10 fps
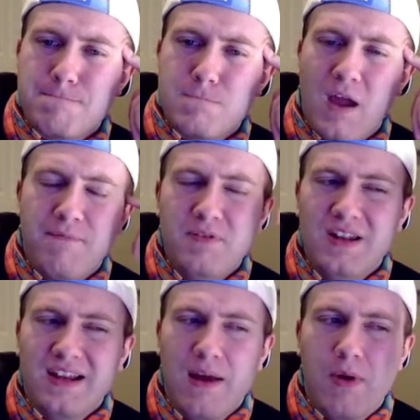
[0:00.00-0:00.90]
I feel
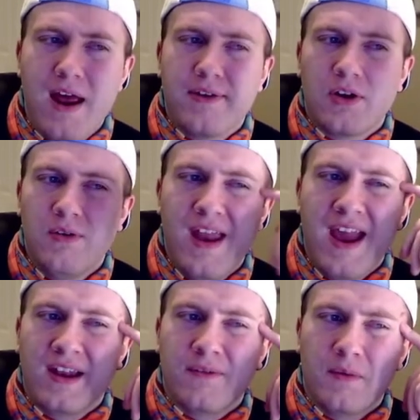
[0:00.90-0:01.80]
like I would either go
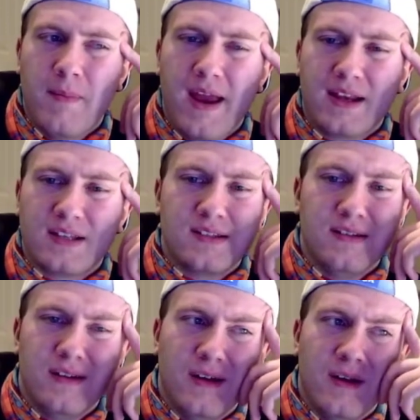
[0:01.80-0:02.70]
negative or mixed.
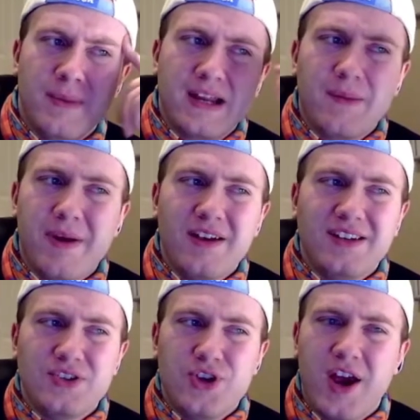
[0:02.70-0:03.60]
But I compare it to
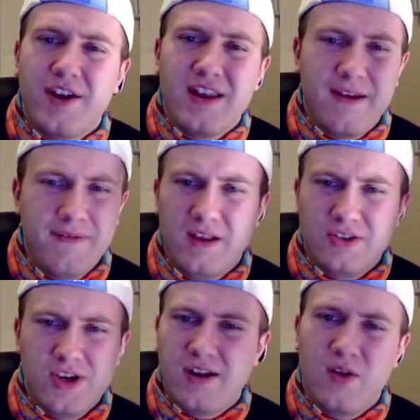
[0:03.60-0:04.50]
Charity, I feel like
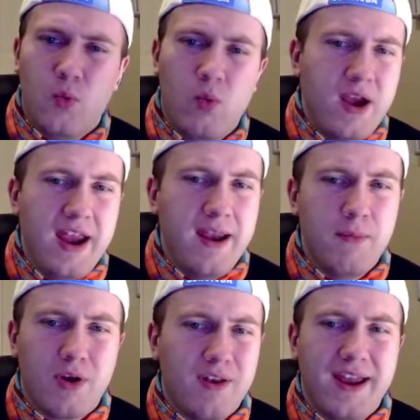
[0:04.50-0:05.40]
Charity had a way
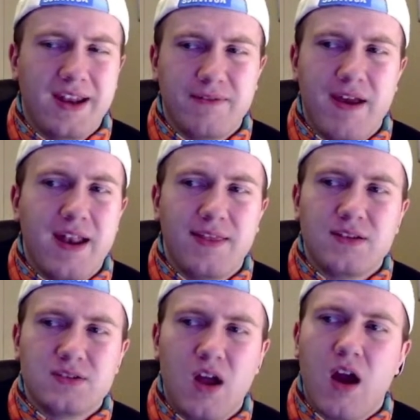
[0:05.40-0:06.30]
more negative edit than
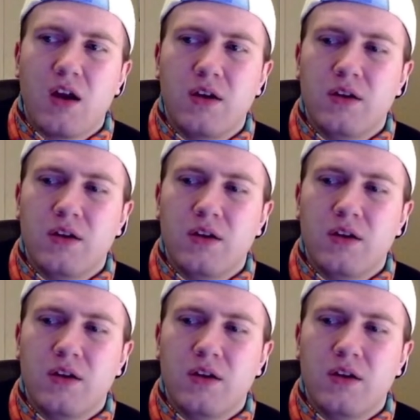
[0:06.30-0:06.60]
Star.